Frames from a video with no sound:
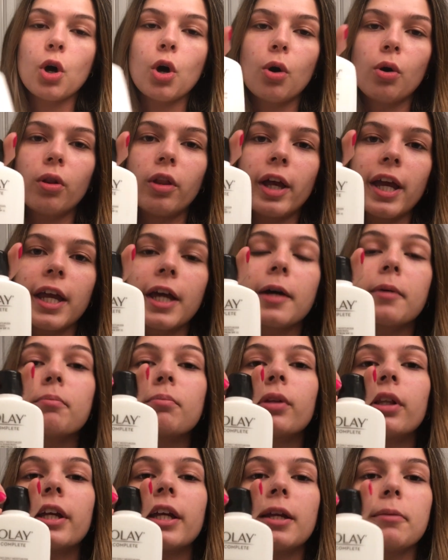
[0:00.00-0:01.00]
Olay
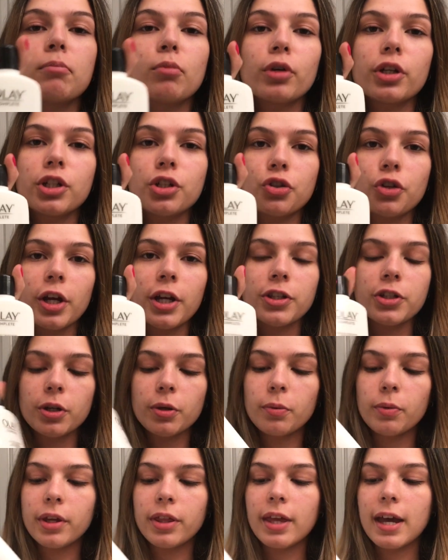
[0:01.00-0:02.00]
Complete
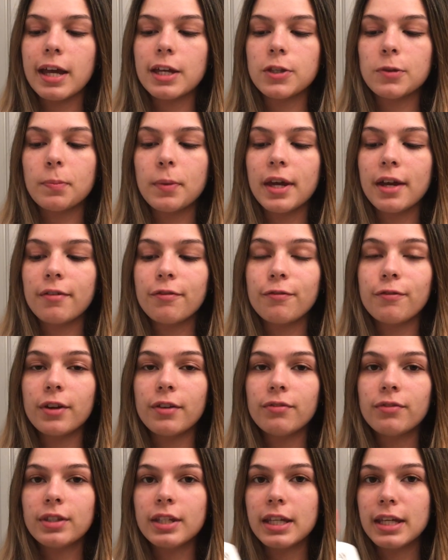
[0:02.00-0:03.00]
Moisturizer with SPF
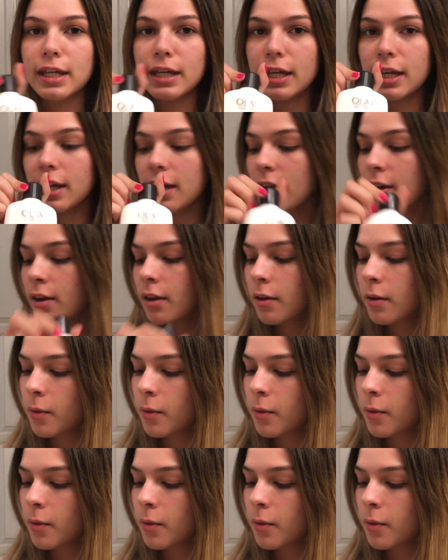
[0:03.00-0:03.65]
15.